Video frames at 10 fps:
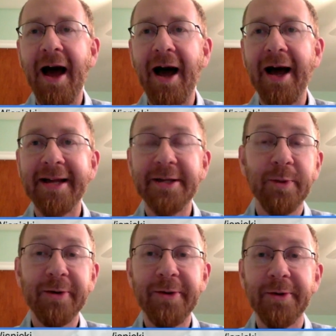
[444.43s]
and to
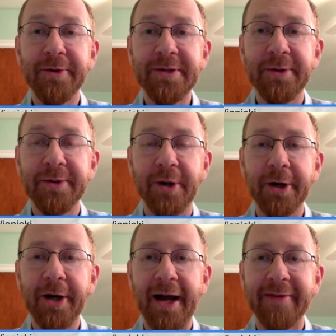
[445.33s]
work with those
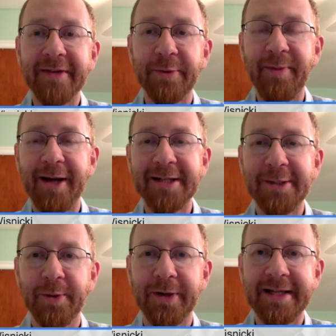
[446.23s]
archives and
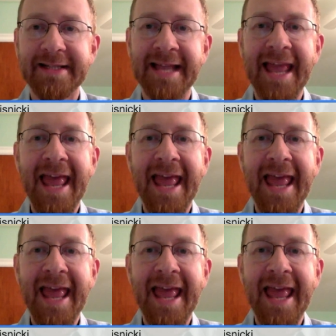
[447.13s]
repositories